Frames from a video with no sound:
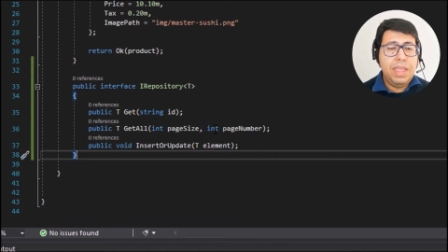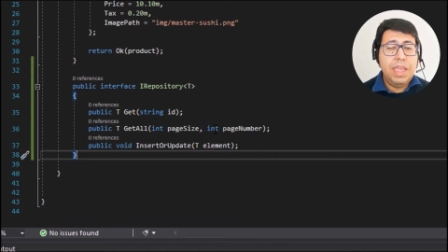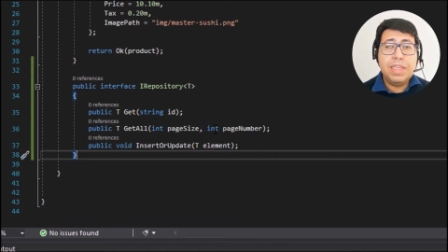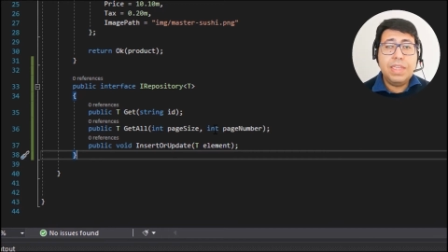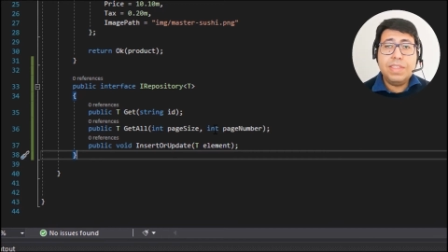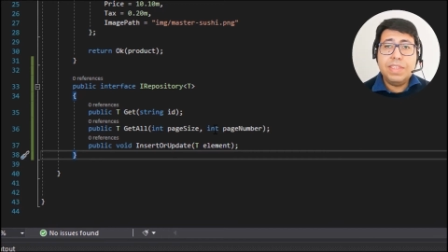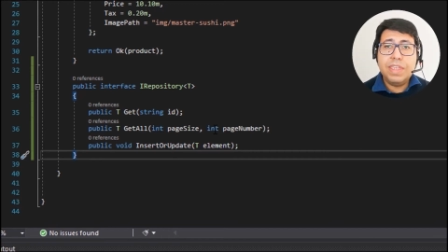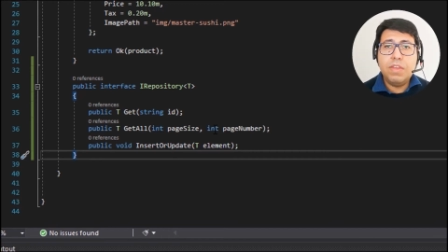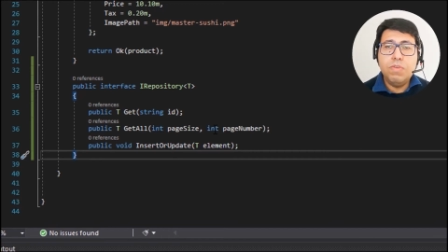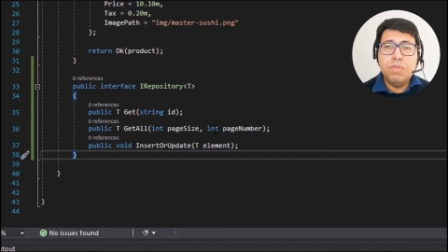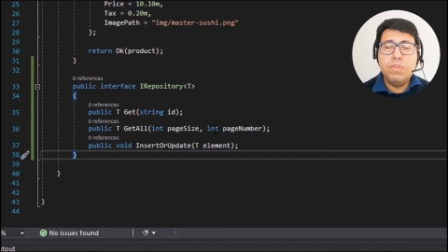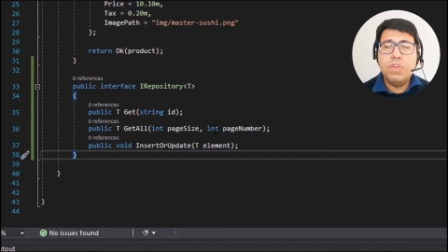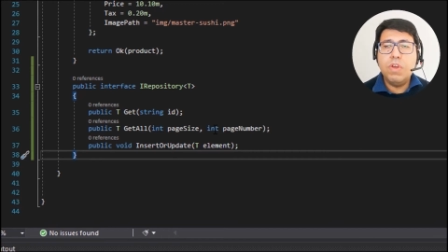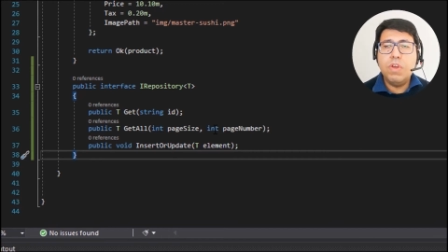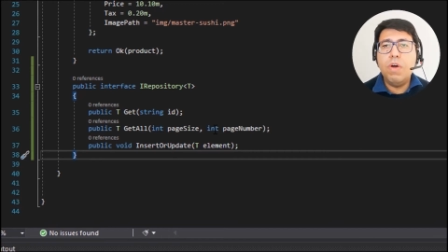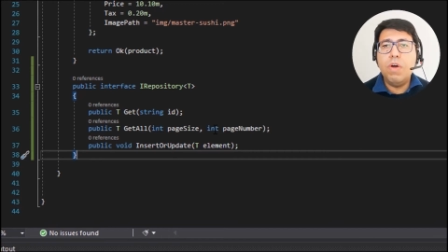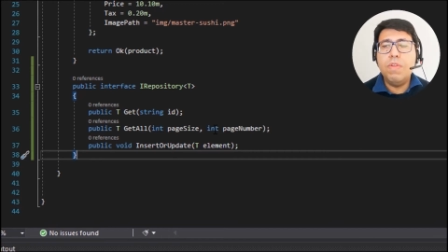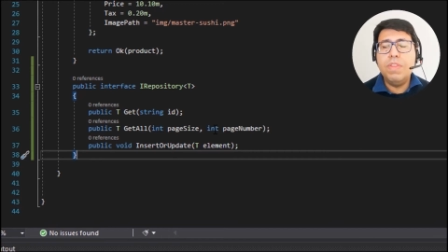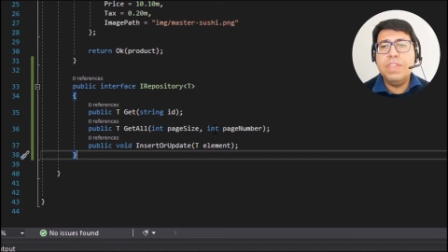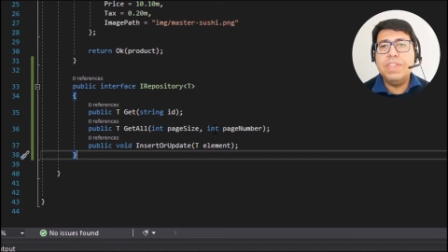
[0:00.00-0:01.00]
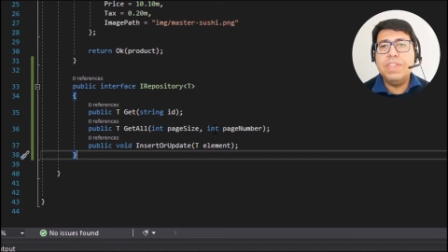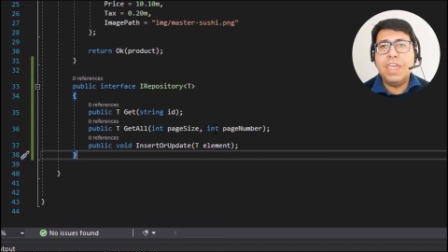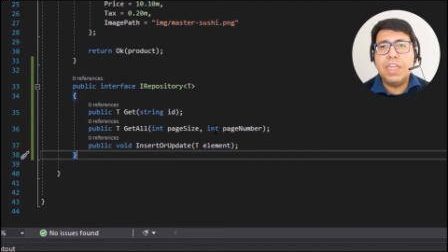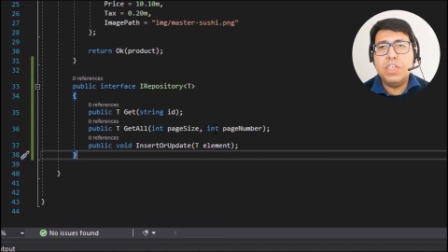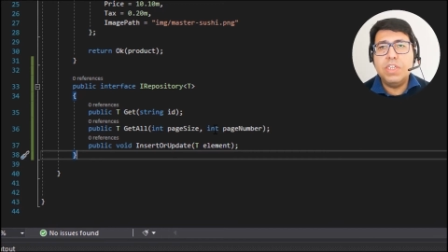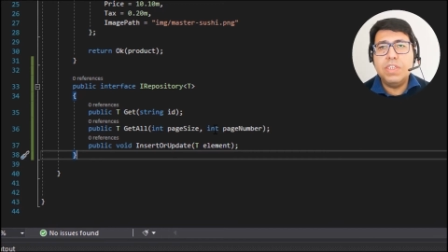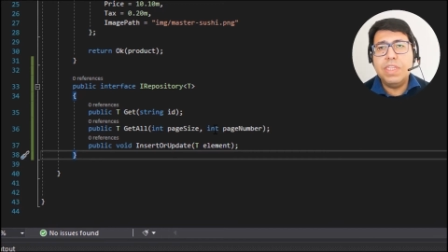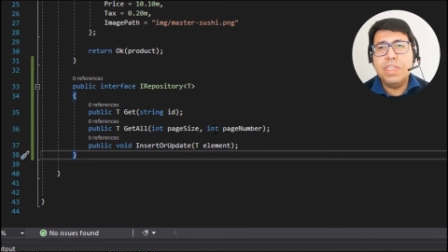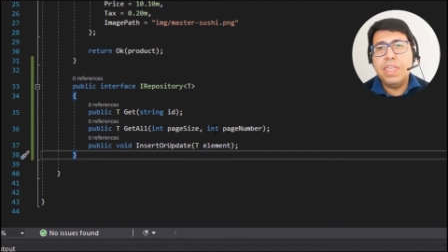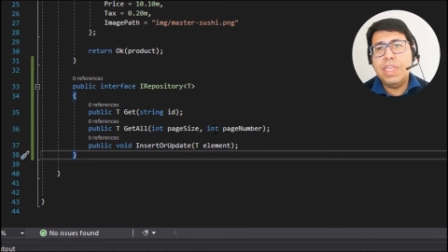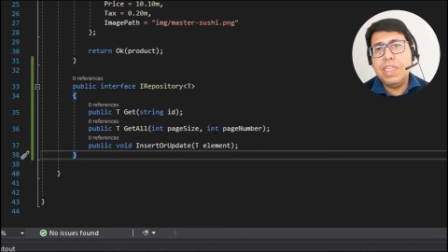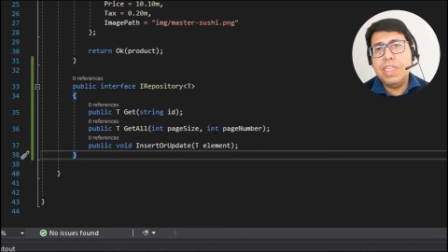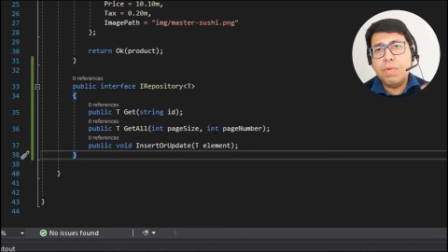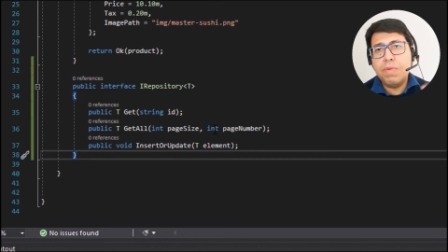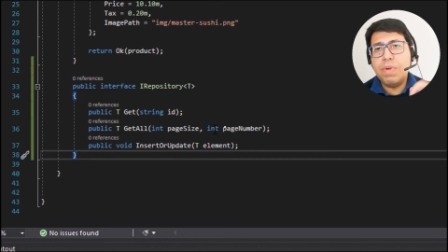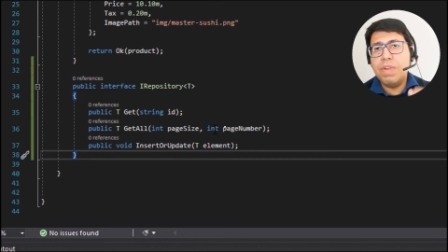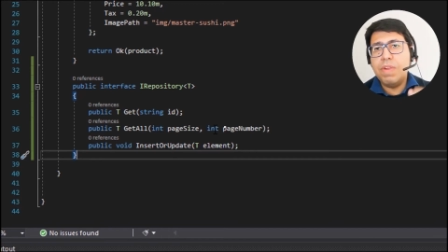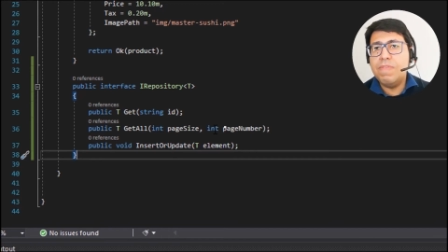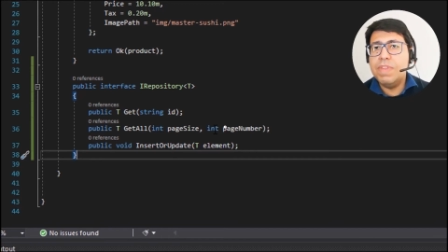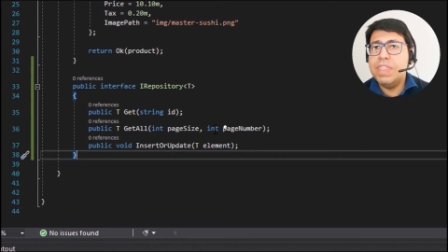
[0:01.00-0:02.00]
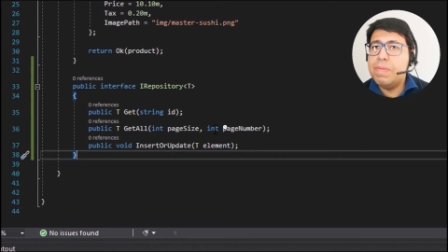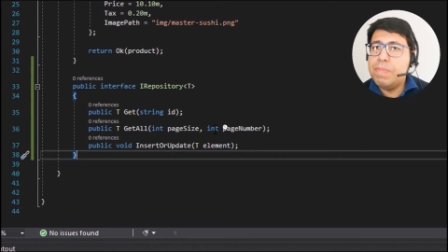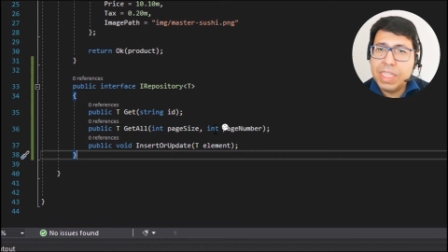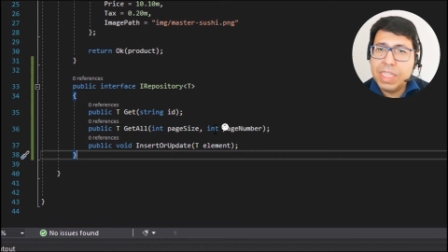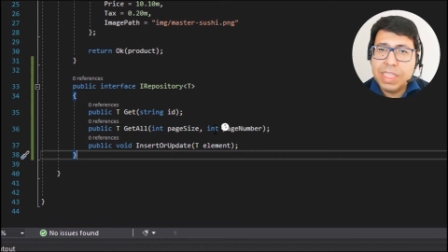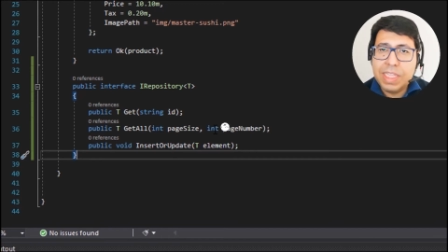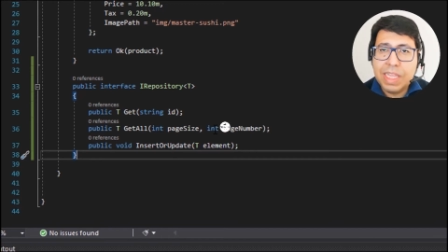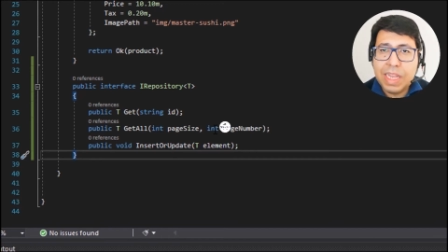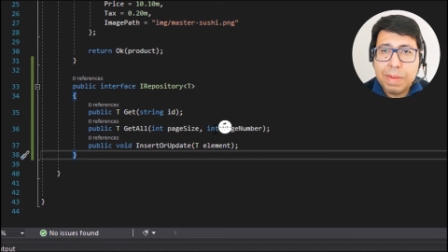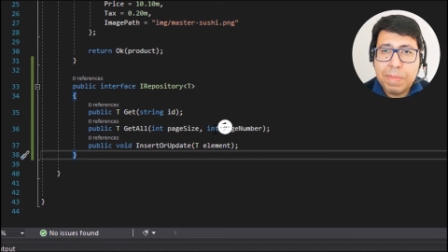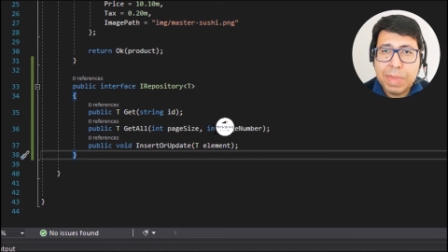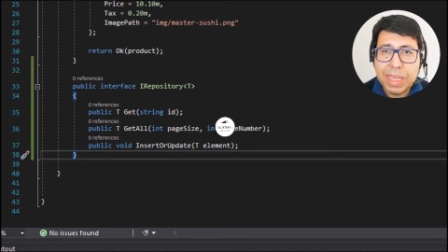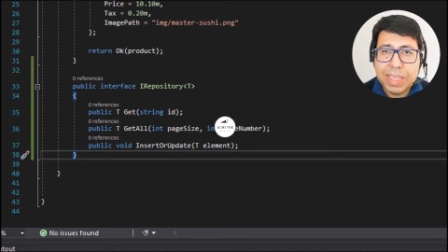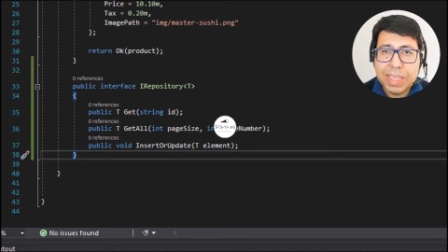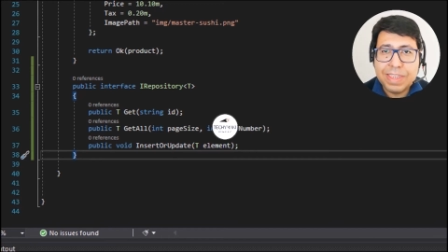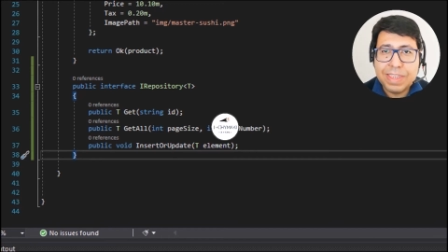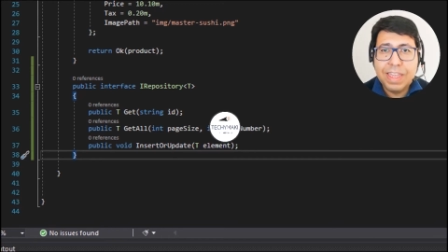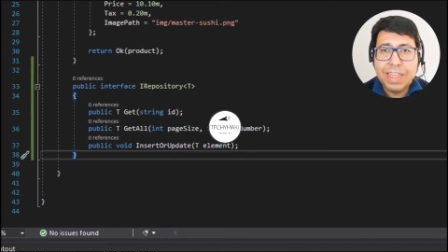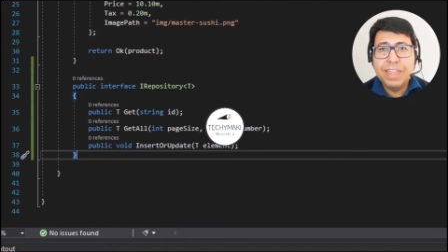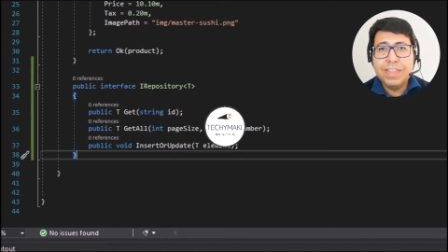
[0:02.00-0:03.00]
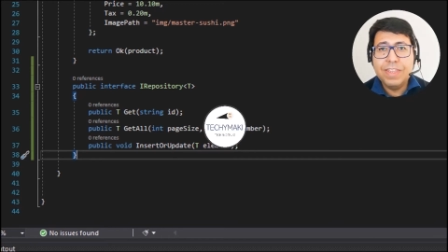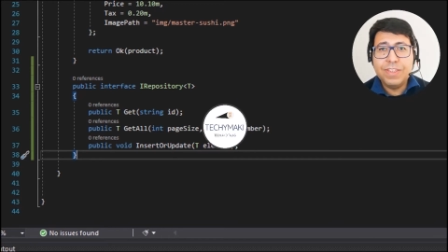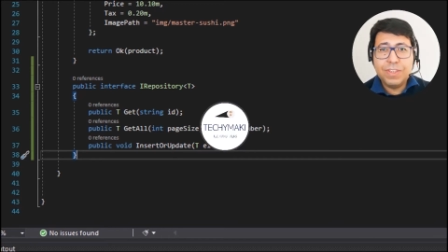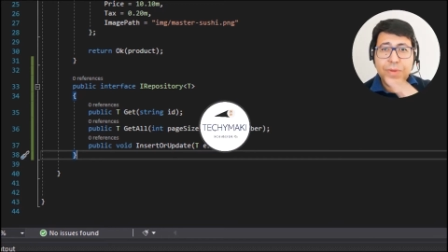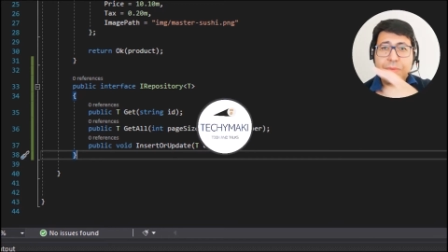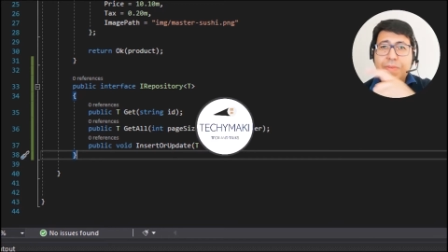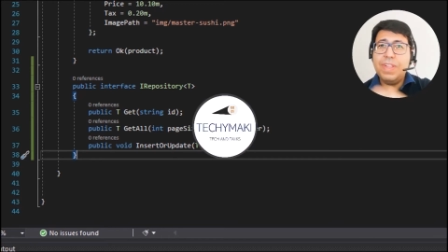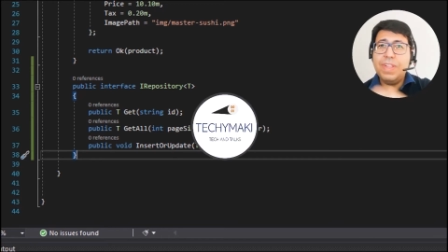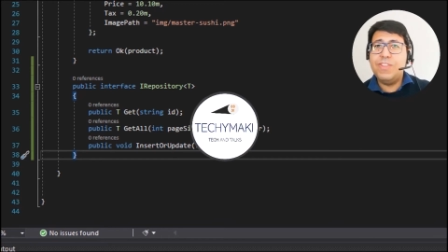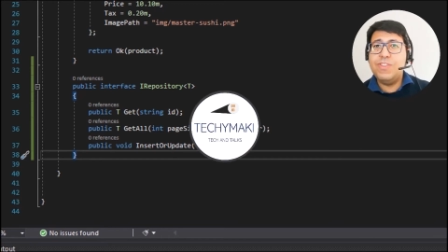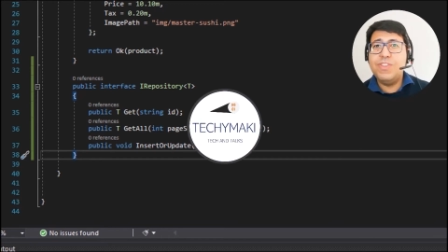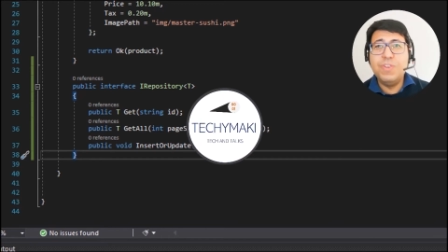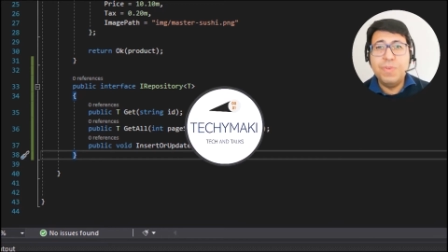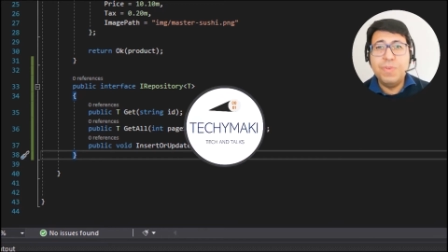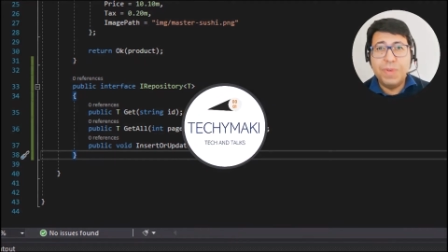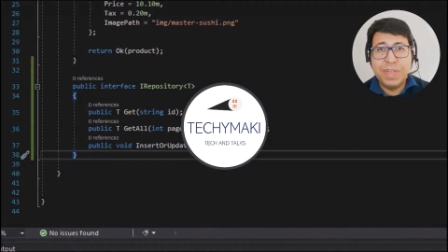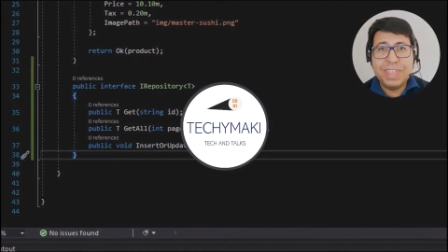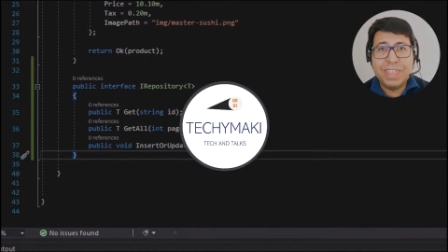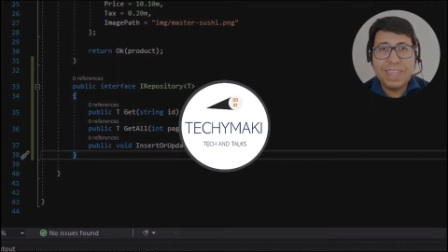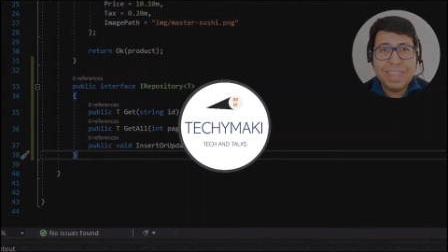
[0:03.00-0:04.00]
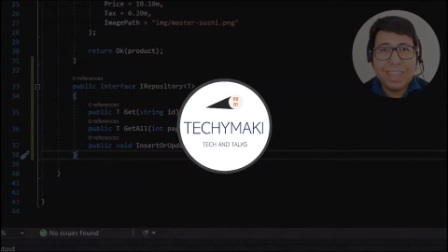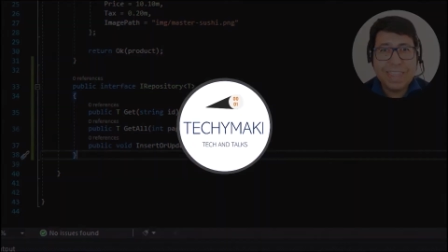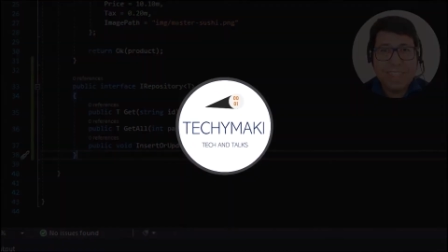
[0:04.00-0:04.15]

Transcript: execute all these actions in a RavenDB database. So let's do it.